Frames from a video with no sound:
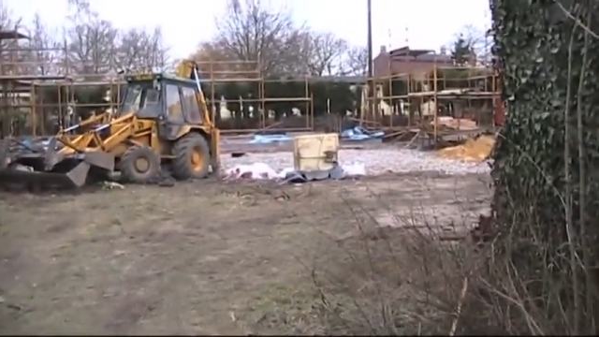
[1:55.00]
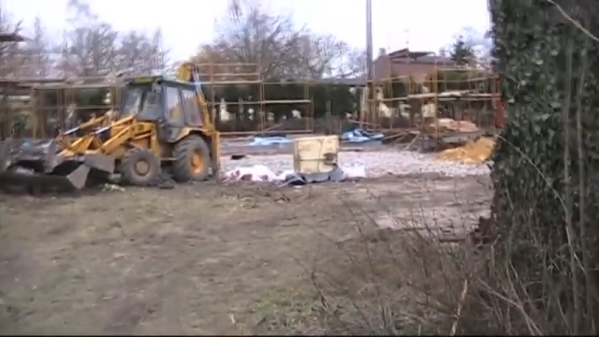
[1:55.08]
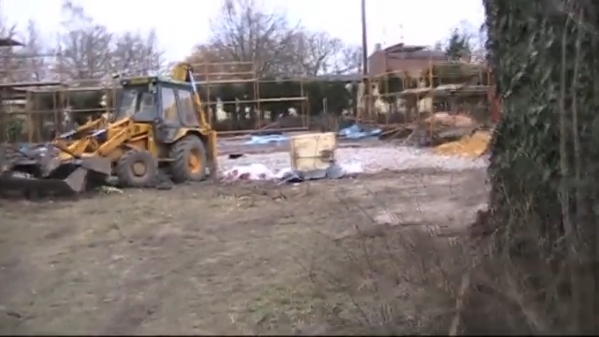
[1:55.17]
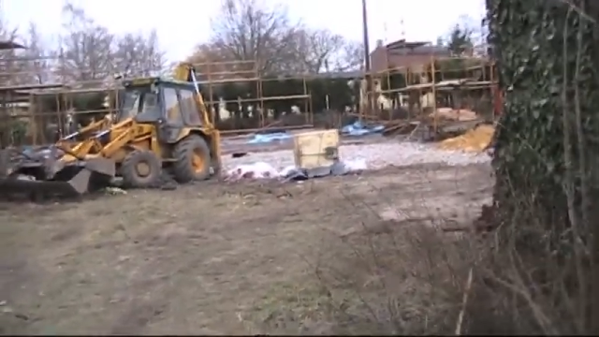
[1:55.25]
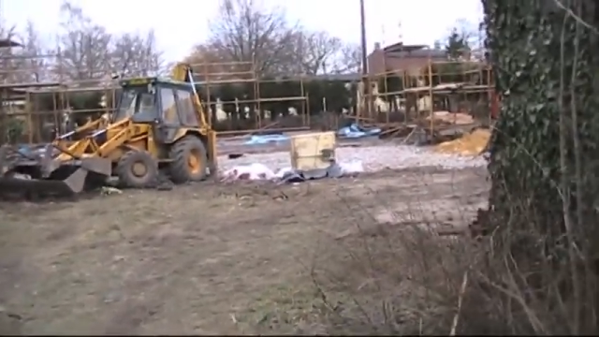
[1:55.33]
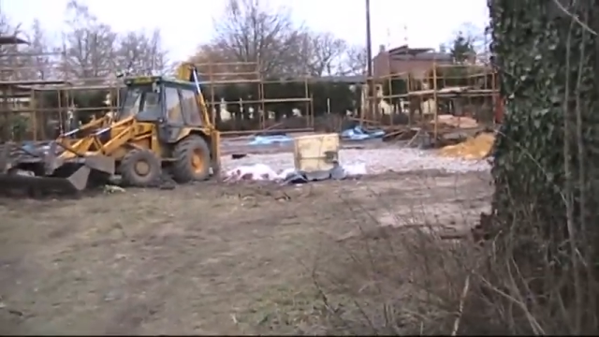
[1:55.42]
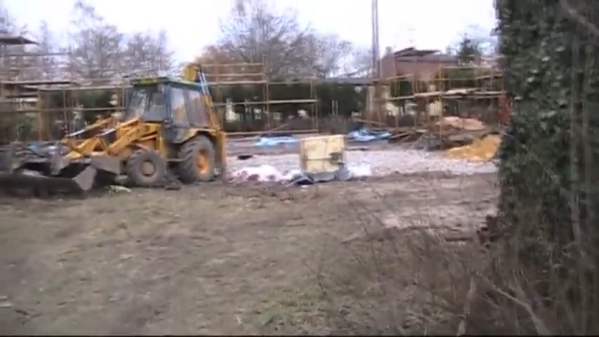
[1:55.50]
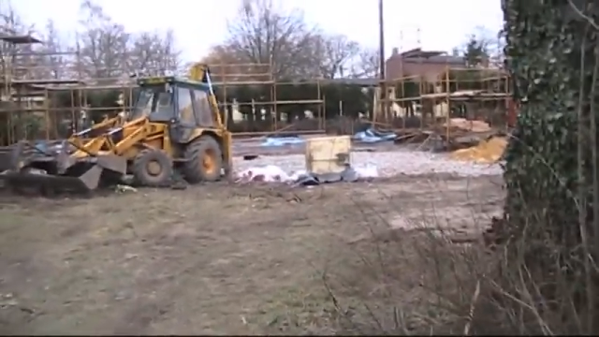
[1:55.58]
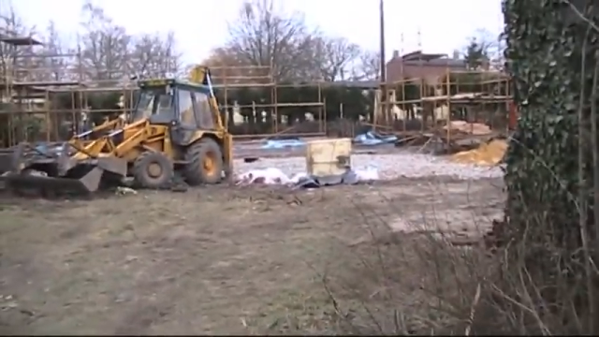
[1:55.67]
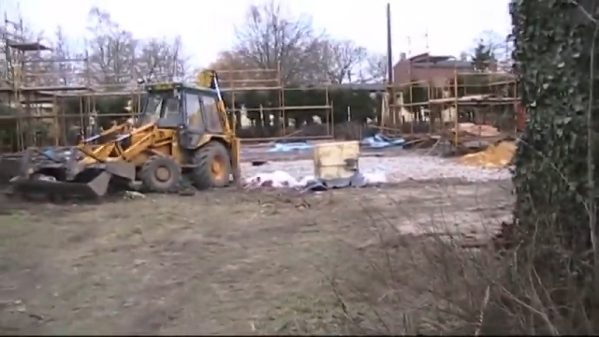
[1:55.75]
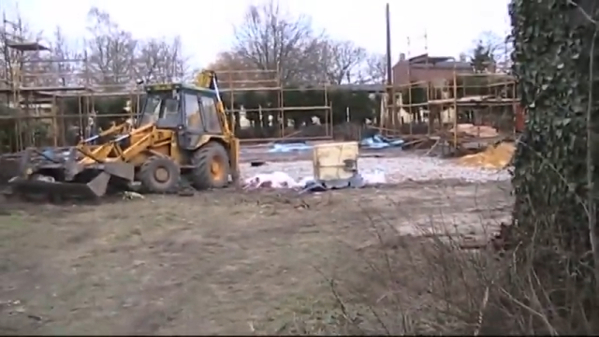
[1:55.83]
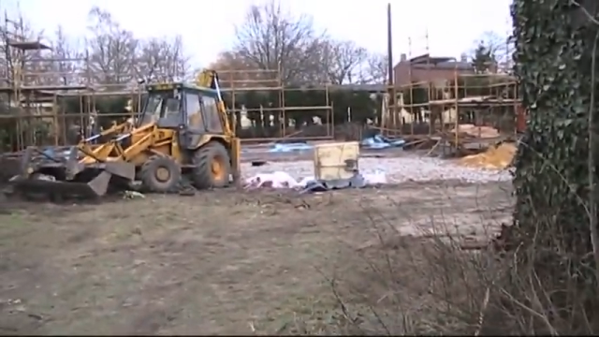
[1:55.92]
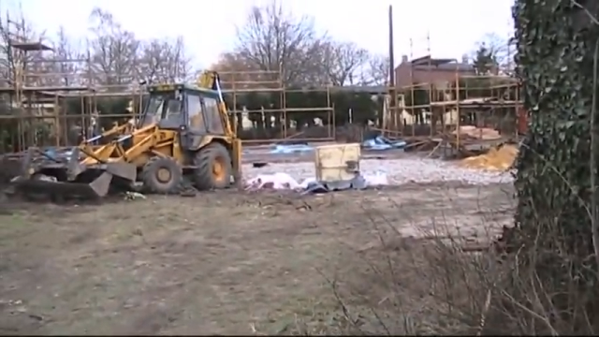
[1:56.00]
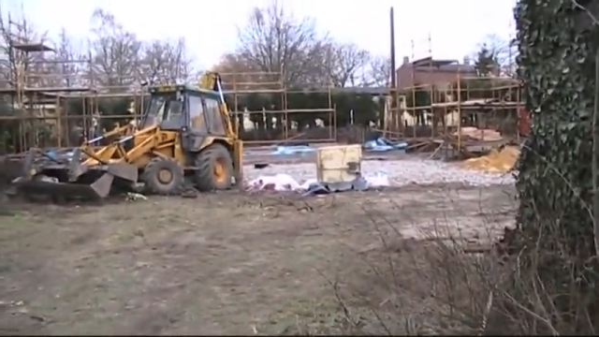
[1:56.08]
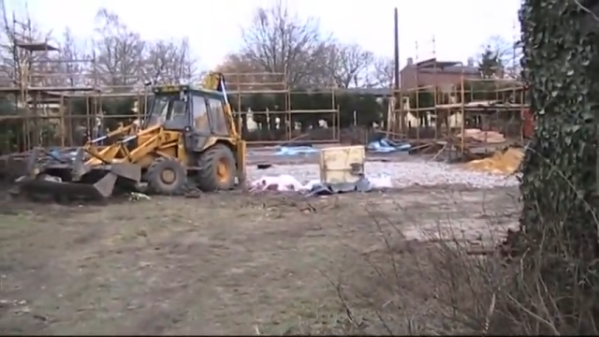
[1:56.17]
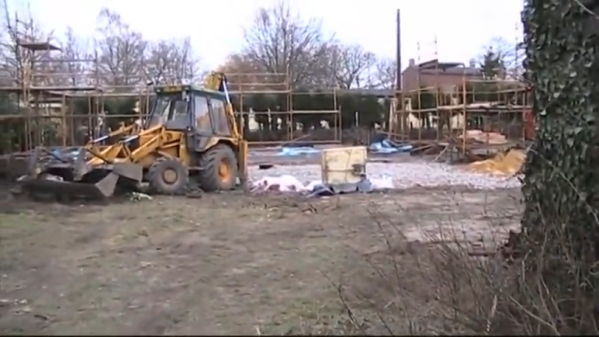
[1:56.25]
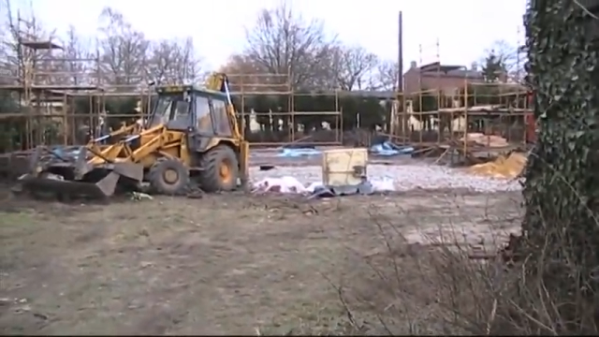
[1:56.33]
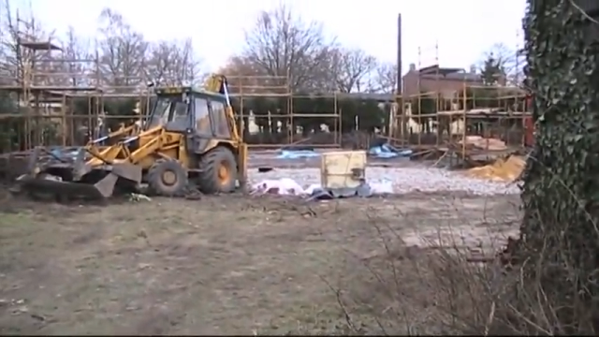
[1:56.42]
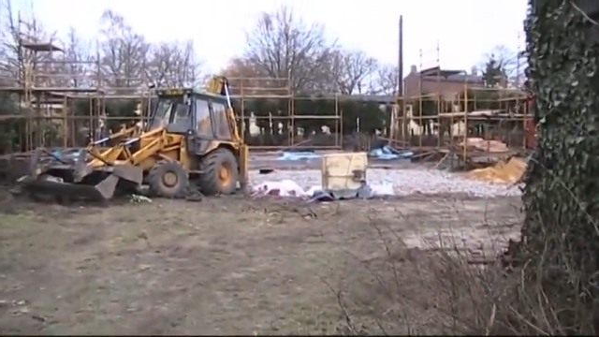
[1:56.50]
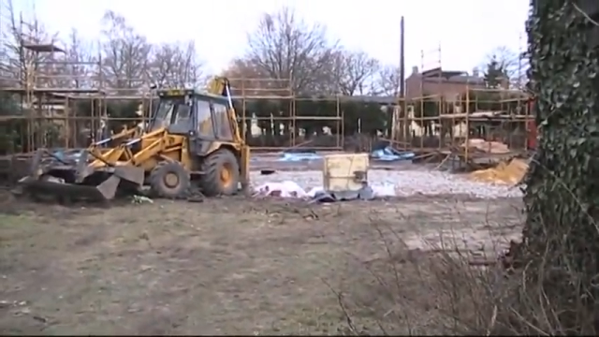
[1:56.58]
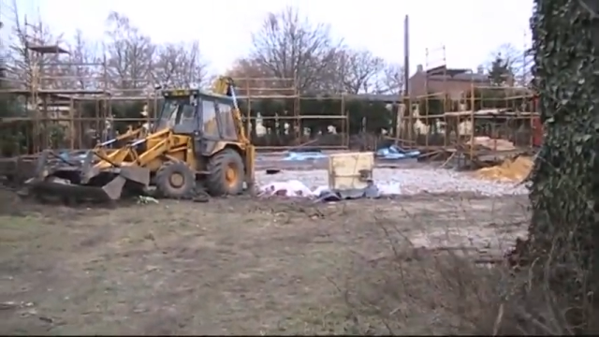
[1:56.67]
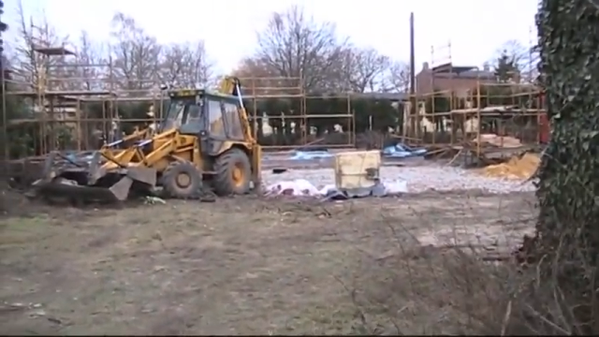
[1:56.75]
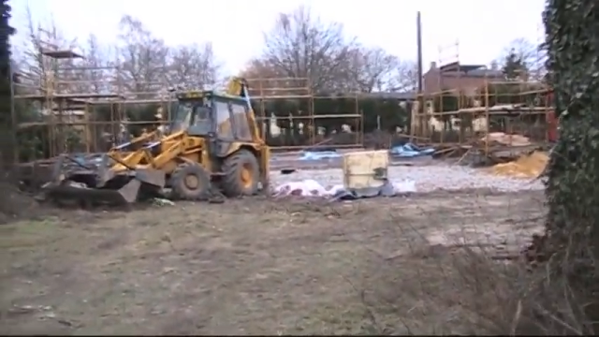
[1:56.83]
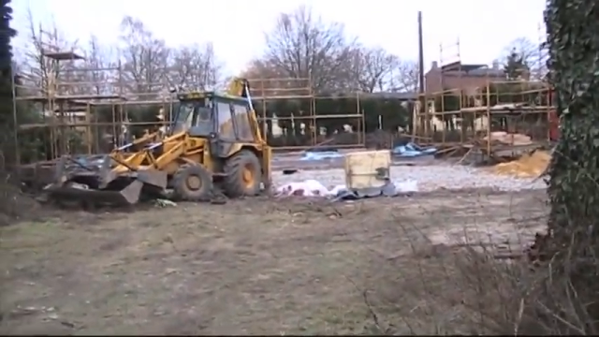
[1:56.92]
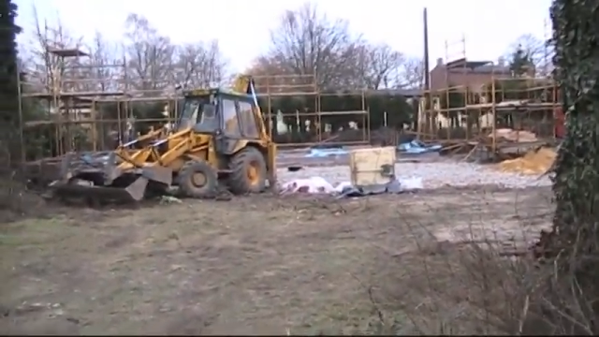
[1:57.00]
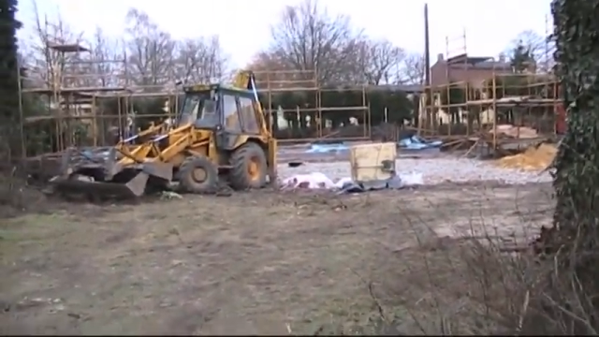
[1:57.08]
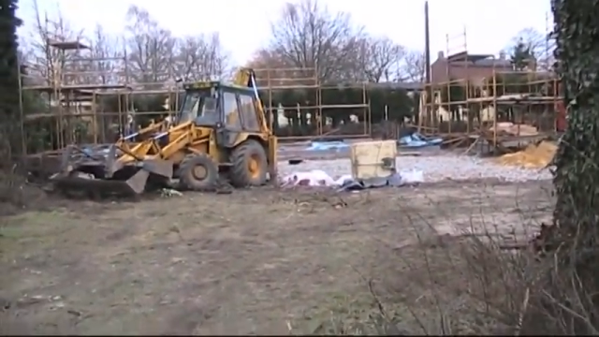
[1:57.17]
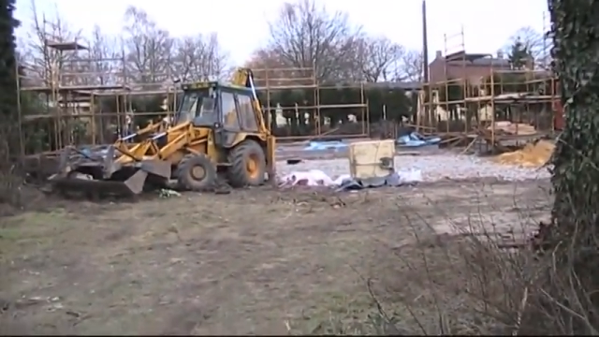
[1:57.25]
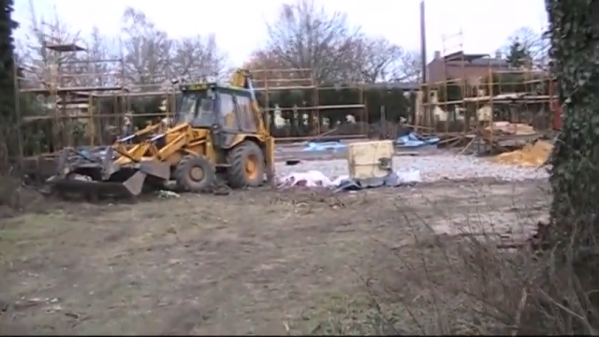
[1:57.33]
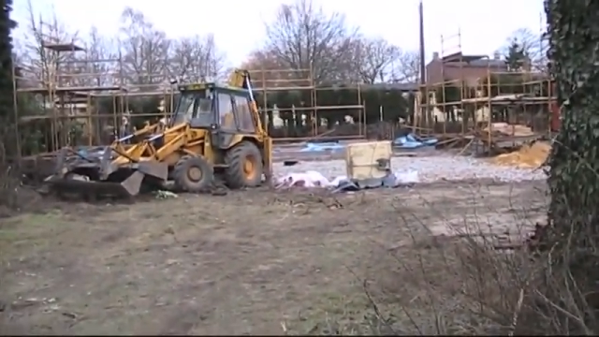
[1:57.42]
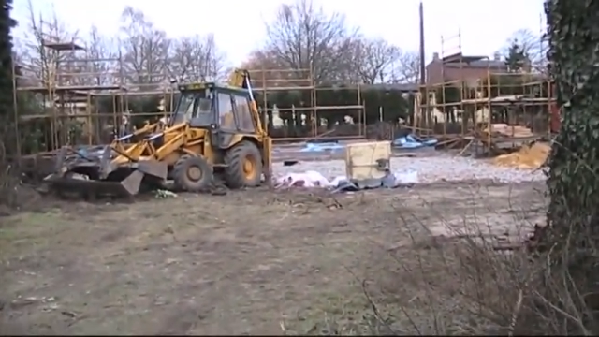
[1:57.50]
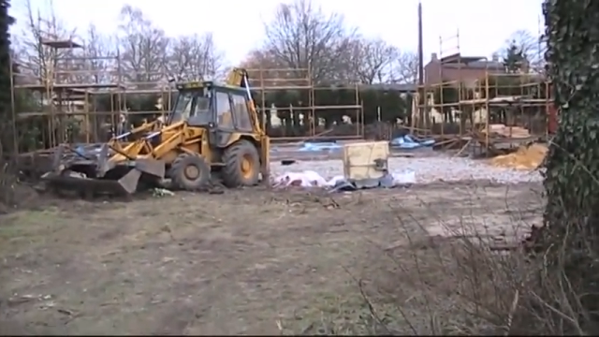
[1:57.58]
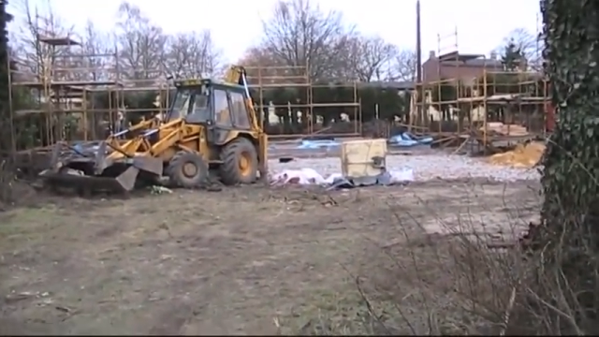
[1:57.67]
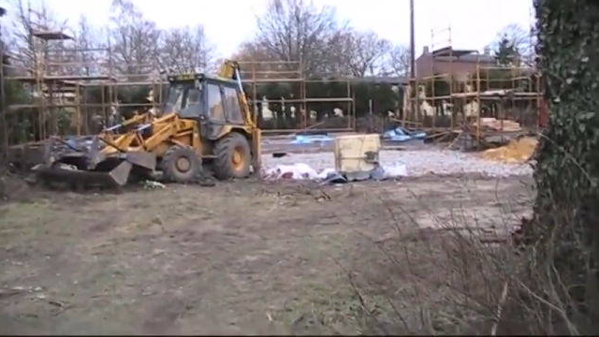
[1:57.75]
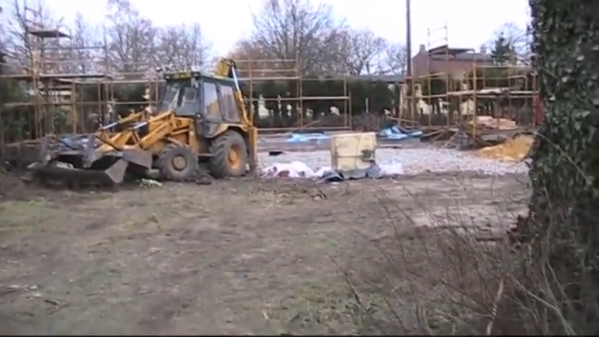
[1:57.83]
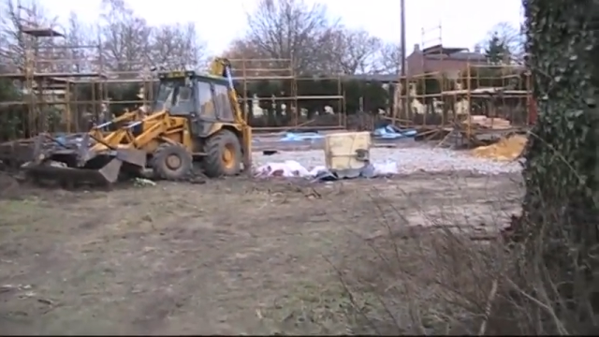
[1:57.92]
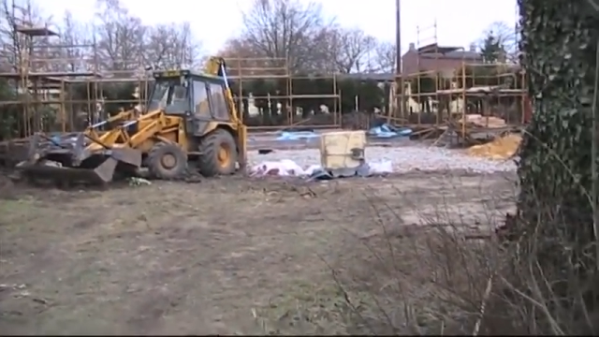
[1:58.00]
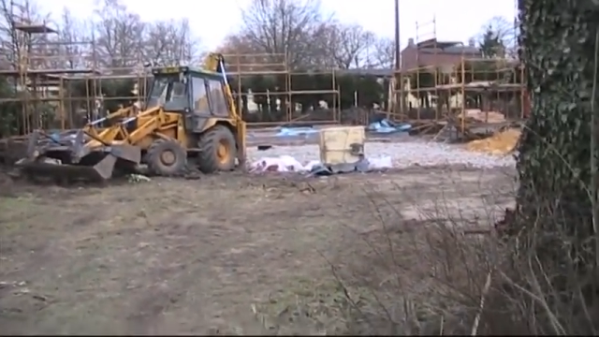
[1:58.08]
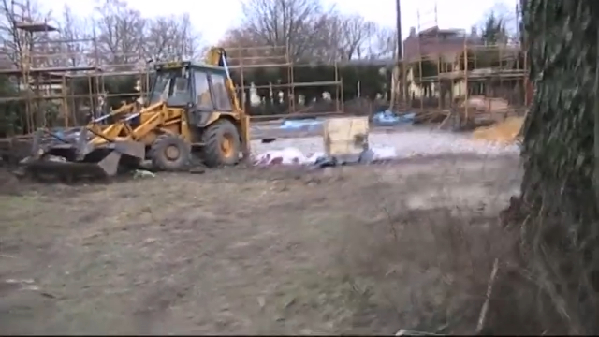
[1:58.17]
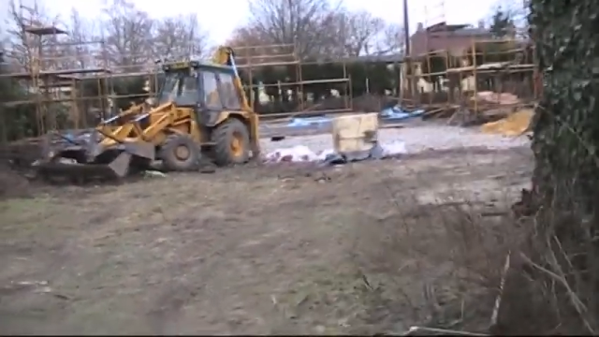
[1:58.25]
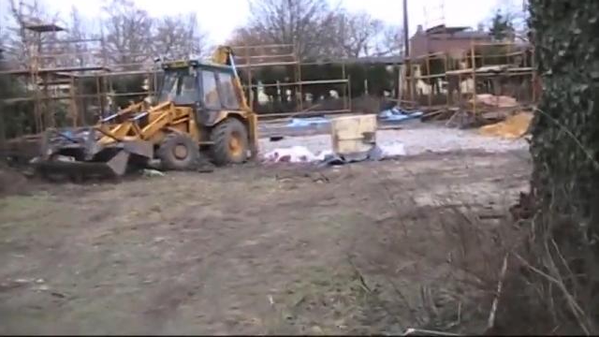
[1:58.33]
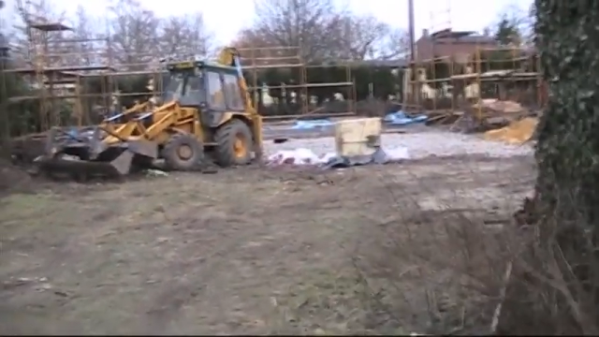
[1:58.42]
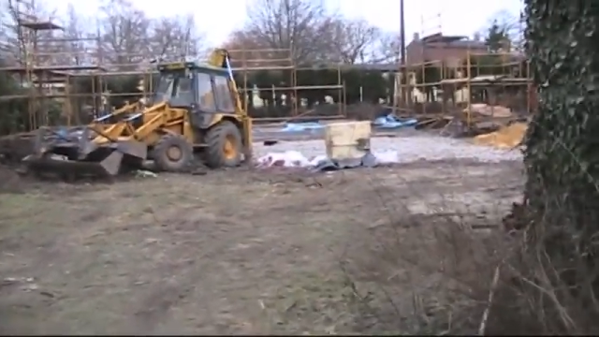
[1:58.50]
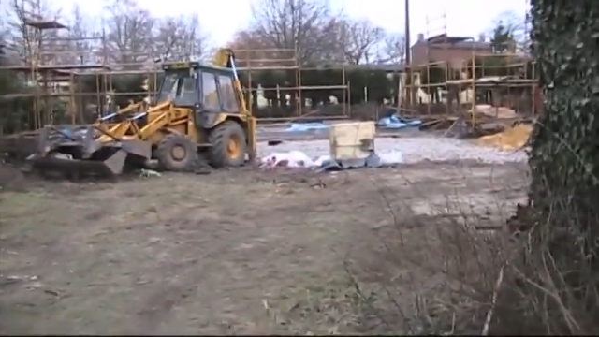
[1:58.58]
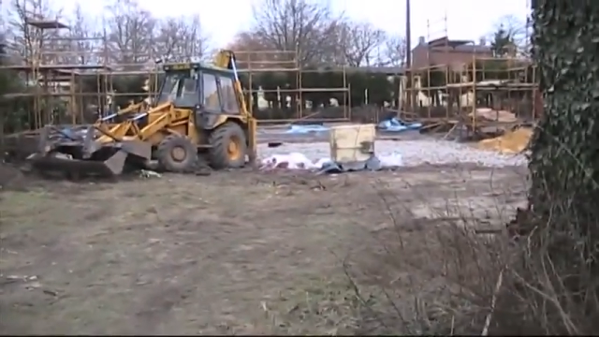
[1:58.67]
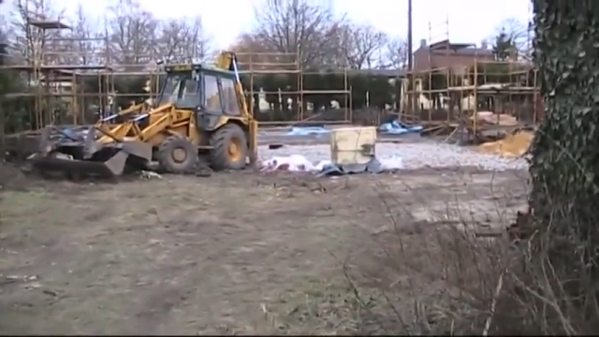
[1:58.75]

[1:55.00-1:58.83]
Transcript: Nobody's mouth can be seen.